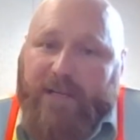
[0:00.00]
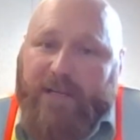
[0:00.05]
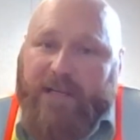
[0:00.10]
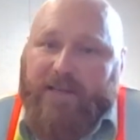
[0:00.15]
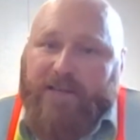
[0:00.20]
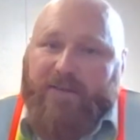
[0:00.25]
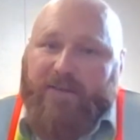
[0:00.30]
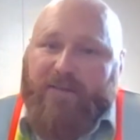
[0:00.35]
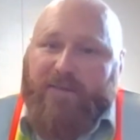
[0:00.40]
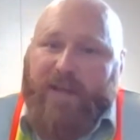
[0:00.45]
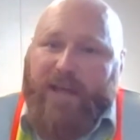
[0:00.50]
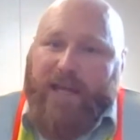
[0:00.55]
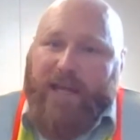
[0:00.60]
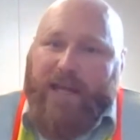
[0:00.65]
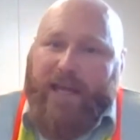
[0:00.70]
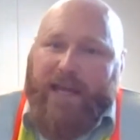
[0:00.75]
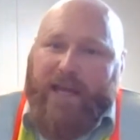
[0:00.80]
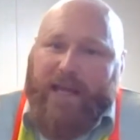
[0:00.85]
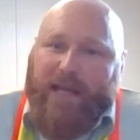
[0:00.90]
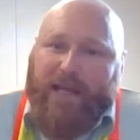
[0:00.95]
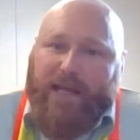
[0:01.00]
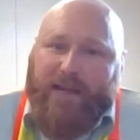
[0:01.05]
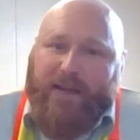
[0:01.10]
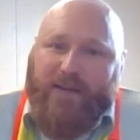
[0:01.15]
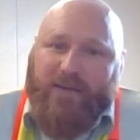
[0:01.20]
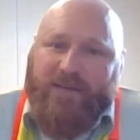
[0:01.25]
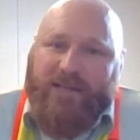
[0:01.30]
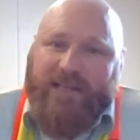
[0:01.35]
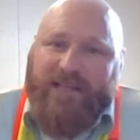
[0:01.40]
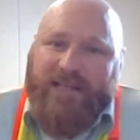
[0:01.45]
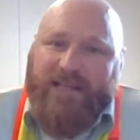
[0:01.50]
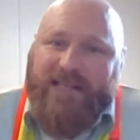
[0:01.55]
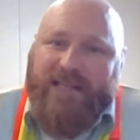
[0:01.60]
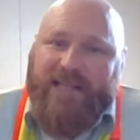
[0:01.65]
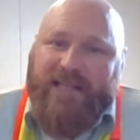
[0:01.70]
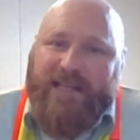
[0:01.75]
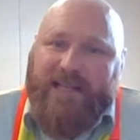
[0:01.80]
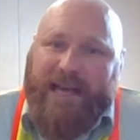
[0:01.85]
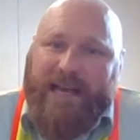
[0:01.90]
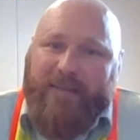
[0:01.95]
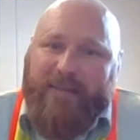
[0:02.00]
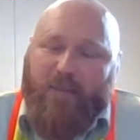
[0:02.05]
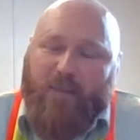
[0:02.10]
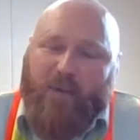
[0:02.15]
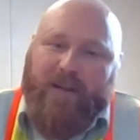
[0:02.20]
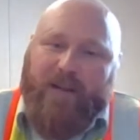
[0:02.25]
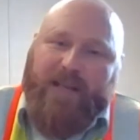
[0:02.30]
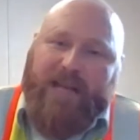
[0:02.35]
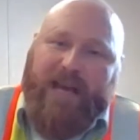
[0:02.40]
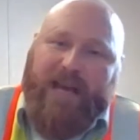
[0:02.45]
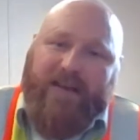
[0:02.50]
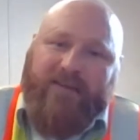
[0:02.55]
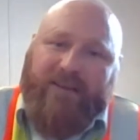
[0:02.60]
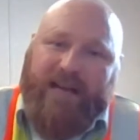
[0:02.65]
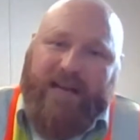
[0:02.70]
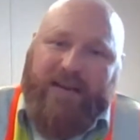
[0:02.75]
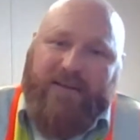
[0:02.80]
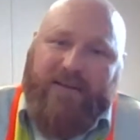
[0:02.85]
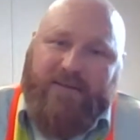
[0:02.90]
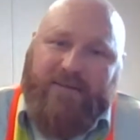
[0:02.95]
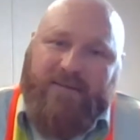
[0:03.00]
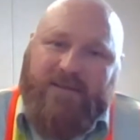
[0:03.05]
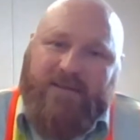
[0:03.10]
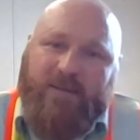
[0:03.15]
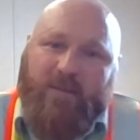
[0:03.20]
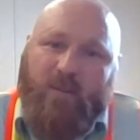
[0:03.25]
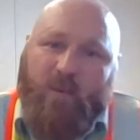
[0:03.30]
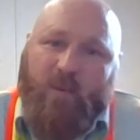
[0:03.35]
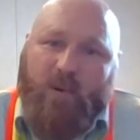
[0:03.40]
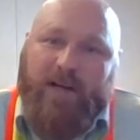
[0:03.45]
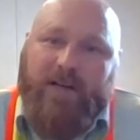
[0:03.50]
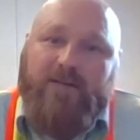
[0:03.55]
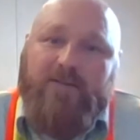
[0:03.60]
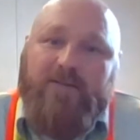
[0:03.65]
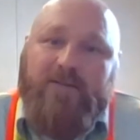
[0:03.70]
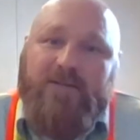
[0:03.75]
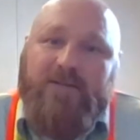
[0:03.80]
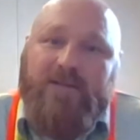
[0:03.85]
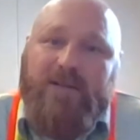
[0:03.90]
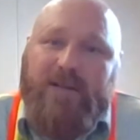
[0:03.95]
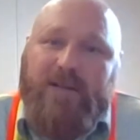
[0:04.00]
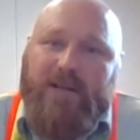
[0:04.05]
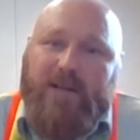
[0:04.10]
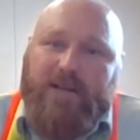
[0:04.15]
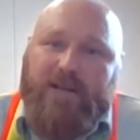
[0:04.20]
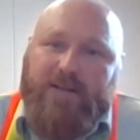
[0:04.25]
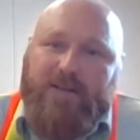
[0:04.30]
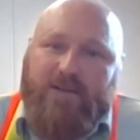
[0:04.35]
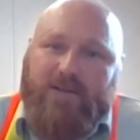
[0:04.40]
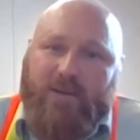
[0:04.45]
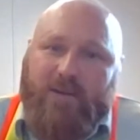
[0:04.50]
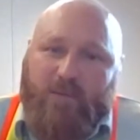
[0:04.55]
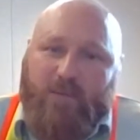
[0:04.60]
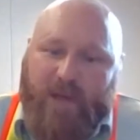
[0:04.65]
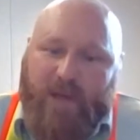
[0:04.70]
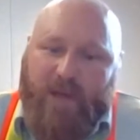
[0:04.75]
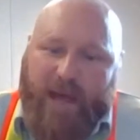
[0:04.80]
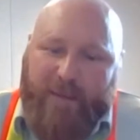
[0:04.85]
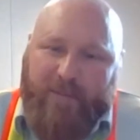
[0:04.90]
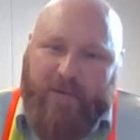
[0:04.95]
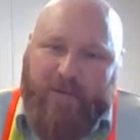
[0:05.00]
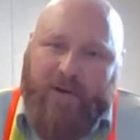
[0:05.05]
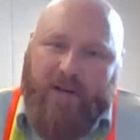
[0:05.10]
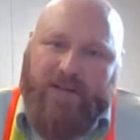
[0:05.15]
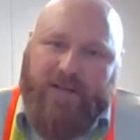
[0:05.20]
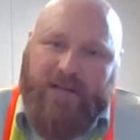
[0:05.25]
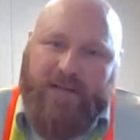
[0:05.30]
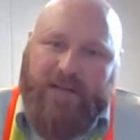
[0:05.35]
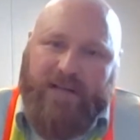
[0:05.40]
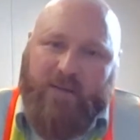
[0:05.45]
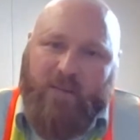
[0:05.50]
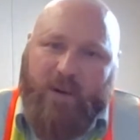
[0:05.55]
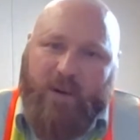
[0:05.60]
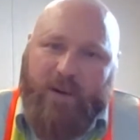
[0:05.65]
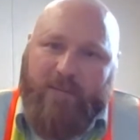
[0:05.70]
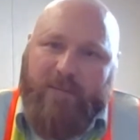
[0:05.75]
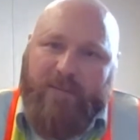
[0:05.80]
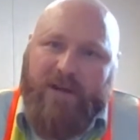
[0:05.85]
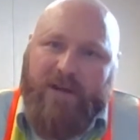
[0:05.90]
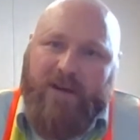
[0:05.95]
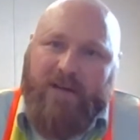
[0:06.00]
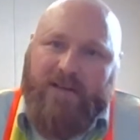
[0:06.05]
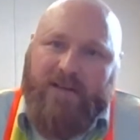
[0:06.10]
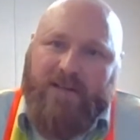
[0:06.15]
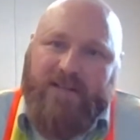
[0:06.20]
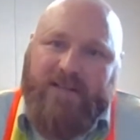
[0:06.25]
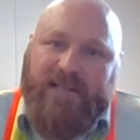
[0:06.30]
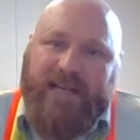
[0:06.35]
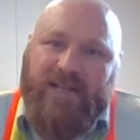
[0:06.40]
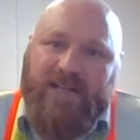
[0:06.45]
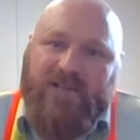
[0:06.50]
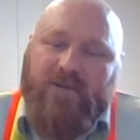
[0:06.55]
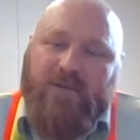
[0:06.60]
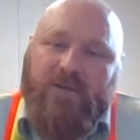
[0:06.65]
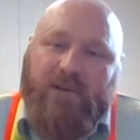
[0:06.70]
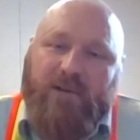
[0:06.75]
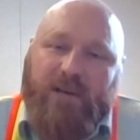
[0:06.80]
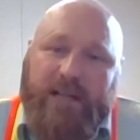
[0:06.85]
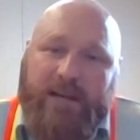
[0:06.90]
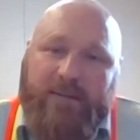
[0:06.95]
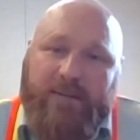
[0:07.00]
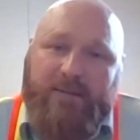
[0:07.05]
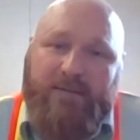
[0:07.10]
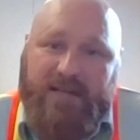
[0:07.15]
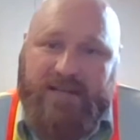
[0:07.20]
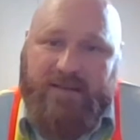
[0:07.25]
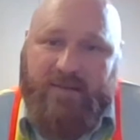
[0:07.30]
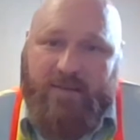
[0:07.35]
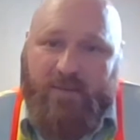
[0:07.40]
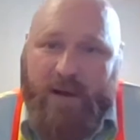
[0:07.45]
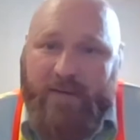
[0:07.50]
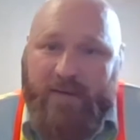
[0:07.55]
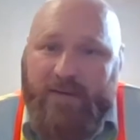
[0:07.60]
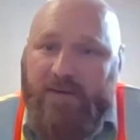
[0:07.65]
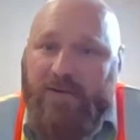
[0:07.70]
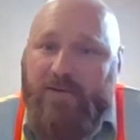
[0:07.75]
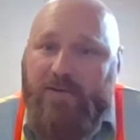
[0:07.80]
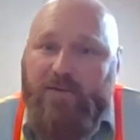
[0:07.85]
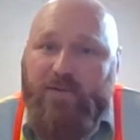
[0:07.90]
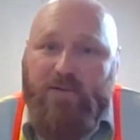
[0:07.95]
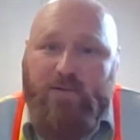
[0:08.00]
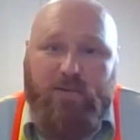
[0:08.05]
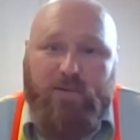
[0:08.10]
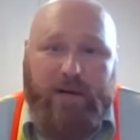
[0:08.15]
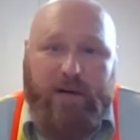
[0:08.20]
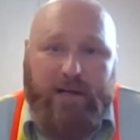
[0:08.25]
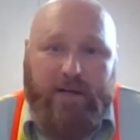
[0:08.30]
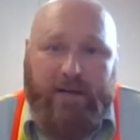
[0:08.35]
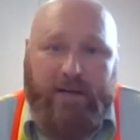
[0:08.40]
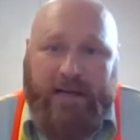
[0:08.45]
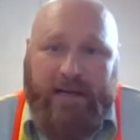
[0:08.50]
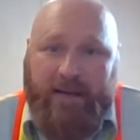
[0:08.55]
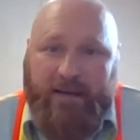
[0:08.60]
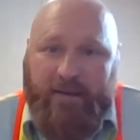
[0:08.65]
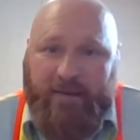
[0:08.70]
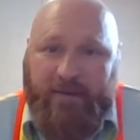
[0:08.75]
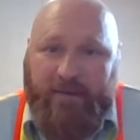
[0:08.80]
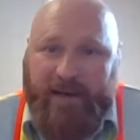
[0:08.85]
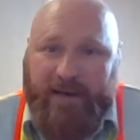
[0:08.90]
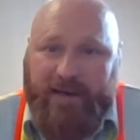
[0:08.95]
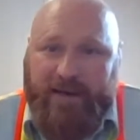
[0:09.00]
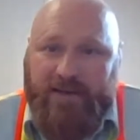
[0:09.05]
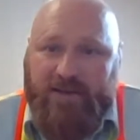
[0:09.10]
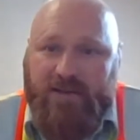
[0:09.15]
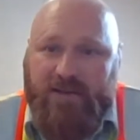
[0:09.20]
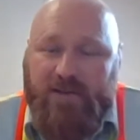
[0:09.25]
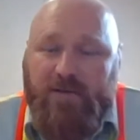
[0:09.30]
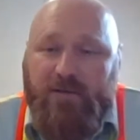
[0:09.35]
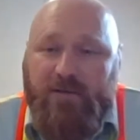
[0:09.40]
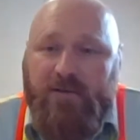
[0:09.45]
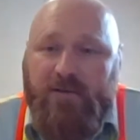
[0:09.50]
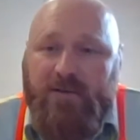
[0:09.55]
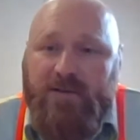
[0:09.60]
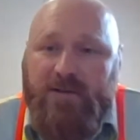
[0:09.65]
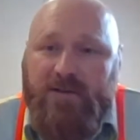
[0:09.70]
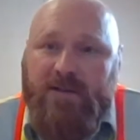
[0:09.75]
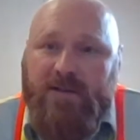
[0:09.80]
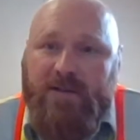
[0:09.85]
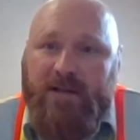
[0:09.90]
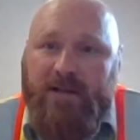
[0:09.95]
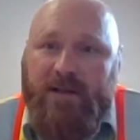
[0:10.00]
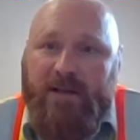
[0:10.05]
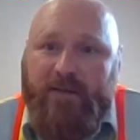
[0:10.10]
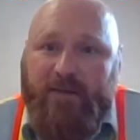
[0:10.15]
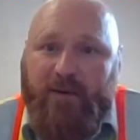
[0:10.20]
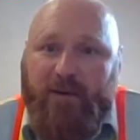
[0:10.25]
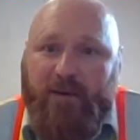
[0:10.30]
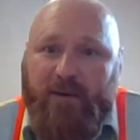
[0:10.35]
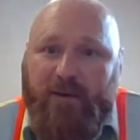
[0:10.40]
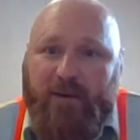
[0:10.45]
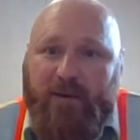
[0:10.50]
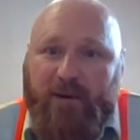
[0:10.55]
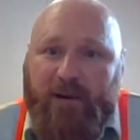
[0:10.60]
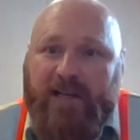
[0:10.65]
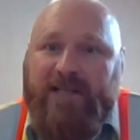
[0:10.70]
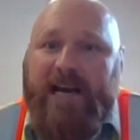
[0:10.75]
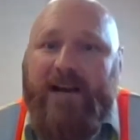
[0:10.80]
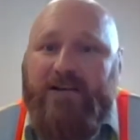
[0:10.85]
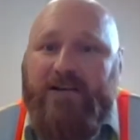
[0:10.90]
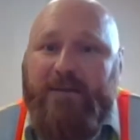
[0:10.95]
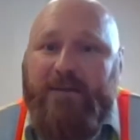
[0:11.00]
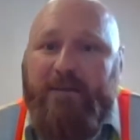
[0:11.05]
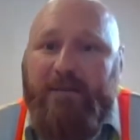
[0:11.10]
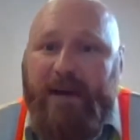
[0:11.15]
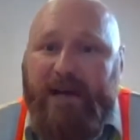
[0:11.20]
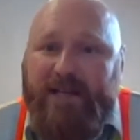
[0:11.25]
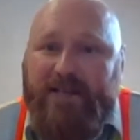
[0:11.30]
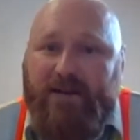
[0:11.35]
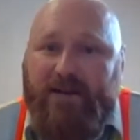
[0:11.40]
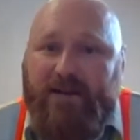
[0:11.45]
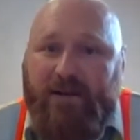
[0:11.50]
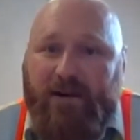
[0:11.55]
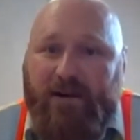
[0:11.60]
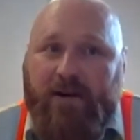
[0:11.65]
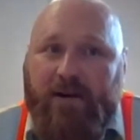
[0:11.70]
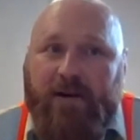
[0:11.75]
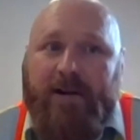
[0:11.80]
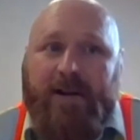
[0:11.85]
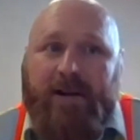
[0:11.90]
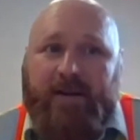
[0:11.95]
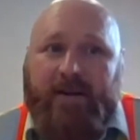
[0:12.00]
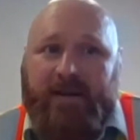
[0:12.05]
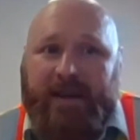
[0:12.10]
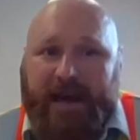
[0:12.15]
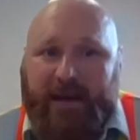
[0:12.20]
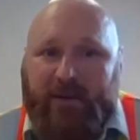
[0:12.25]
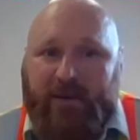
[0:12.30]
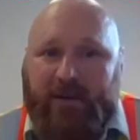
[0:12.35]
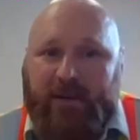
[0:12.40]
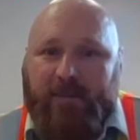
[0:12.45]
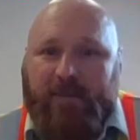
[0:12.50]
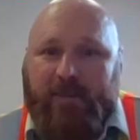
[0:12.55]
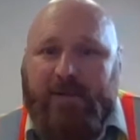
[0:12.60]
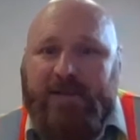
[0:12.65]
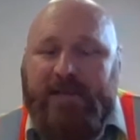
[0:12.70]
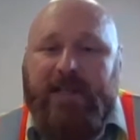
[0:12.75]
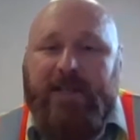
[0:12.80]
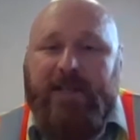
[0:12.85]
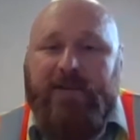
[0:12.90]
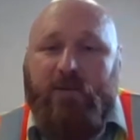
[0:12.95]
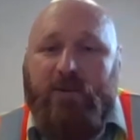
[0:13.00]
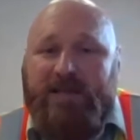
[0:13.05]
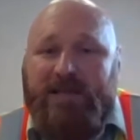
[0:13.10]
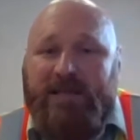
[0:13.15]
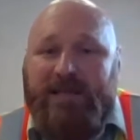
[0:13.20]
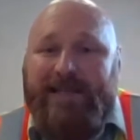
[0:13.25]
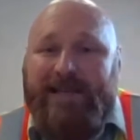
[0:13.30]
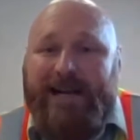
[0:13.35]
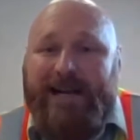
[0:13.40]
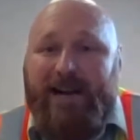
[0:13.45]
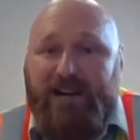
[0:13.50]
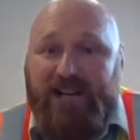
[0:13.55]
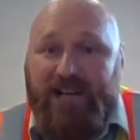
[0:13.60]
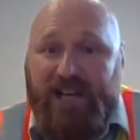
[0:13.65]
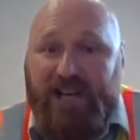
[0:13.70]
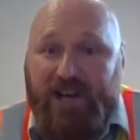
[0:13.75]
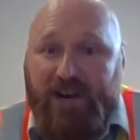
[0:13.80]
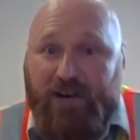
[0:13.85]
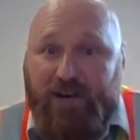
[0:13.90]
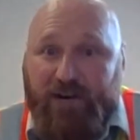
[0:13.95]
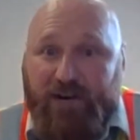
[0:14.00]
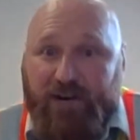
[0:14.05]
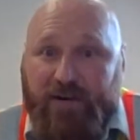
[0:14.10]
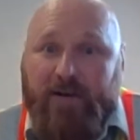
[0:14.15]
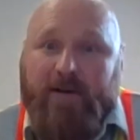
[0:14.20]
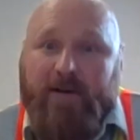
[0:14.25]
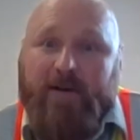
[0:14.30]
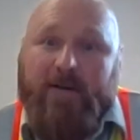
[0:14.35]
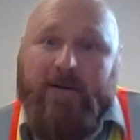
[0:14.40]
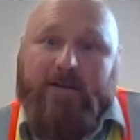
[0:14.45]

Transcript: because if they can't get those kids in at that point, they have to house them somewhere else. So that project went beyond schedule and they missed revenue, and it affected students for an entire semester. That one in particular was an entire year.